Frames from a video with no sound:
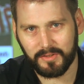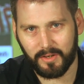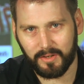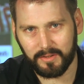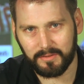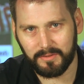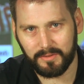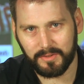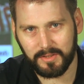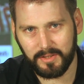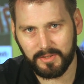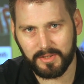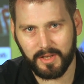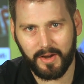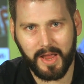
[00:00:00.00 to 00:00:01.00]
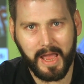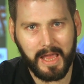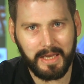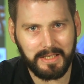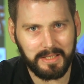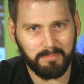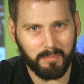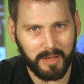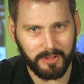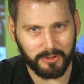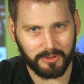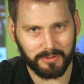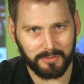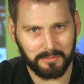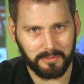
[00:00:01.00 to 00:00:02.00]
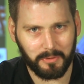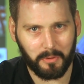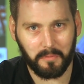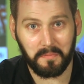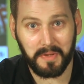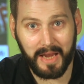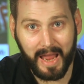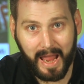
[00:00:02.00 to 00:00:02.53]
articles is there any mention of the